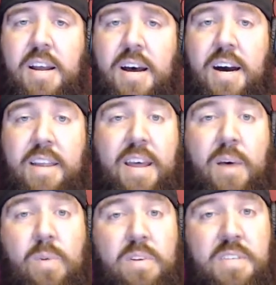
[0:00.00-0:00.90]
Uh,
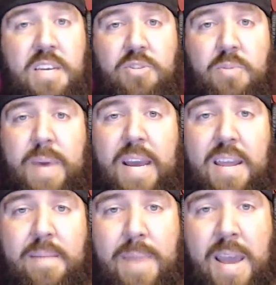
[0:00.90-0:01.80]
that was scheduled back
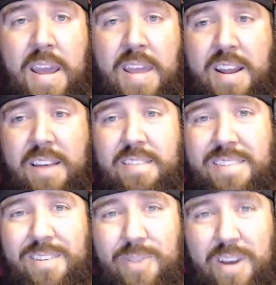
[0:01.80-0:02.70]
in May, and as
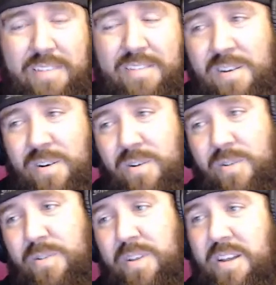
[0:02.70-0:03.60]
you guys
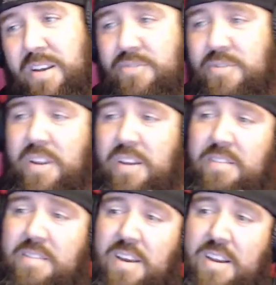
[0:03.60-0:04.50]
know, the country
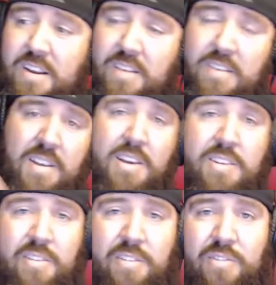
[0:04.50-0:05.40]
is kind of
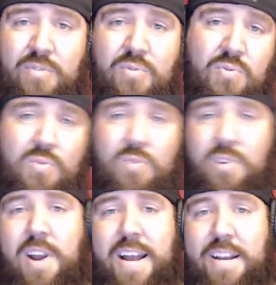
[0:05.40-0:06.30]
just
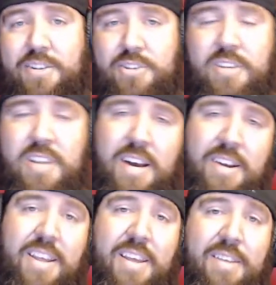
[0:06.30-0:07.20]
crashed
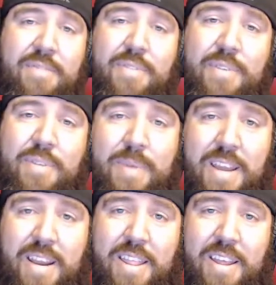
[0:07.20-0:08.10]
down in for the
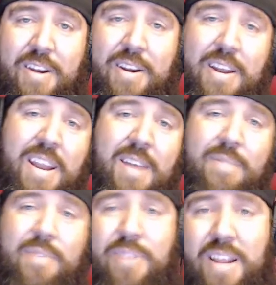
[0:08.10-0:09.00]
beginning of the year, and
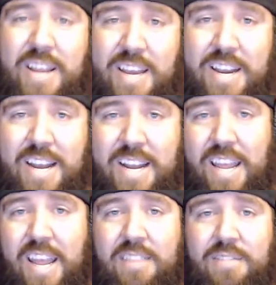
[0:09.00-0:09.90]
everything kind of got
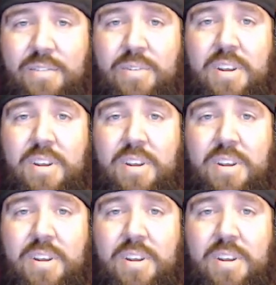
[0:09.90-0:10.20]
canceled.